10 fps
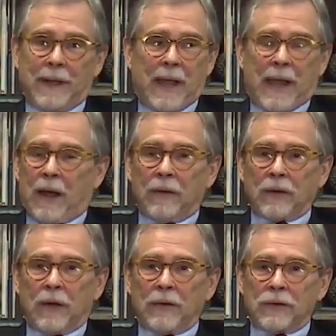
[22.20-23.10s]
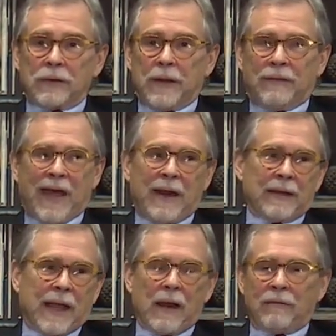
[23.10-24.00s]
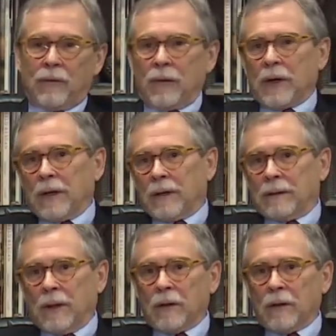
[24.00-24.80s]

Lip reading: Johnston is the president of the Alabama's Pro-Life